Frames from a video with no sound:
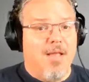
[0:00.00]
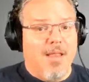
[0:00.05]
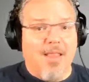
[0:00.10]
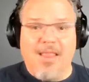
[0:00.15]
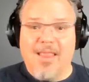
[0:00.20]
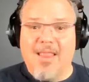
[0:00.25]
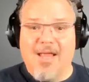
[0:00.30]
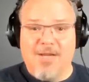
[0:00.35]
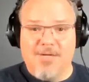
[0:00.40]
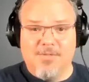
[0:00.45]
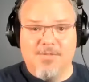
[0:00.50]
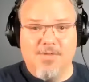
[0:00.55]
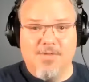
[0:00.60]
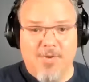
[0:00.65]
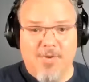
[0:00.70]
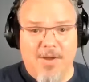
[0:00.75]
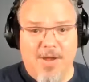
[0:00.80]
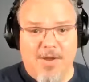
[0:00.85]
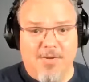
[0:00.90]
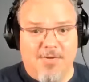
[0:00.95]
let us
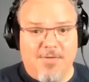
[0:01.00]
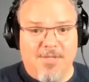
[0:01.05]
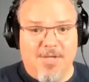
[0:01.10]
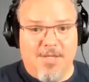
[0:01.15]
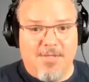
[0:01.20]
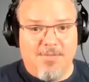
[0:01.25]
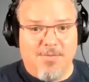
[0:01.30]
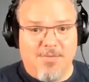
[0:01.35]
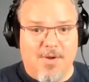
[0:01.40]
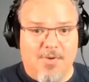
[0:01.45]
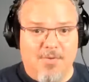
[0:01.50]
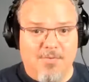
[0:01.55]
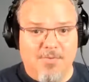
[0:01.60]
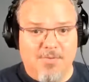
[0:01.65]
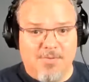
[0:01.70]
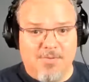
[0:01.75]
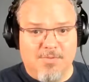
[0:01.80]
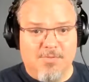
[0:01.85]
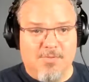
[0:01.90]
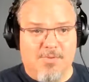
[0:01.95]
know how your test
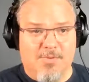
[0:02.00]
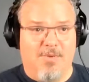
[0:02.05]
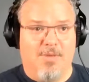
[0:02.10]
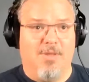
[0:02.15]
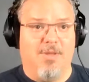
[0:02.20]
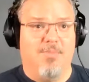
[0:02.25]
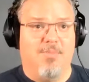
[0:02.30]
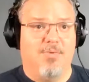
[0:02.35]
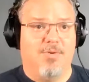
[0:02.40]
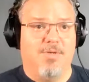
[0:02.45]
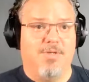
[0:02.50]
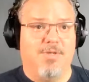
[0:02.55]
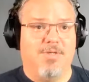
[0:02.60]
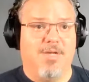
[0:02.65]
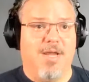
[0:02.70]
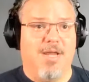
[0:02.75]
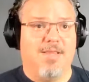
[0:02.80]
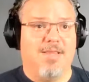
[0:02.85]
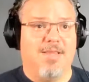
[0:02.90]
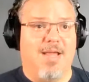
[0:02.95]
goes. We really
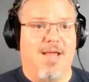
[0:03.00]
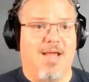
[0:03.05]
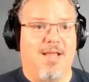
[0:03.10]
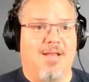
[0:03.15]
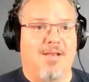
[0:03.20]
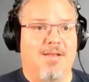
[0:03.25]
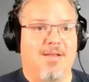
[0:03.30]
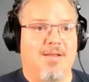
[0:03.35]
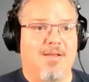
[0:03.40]
appreciate that.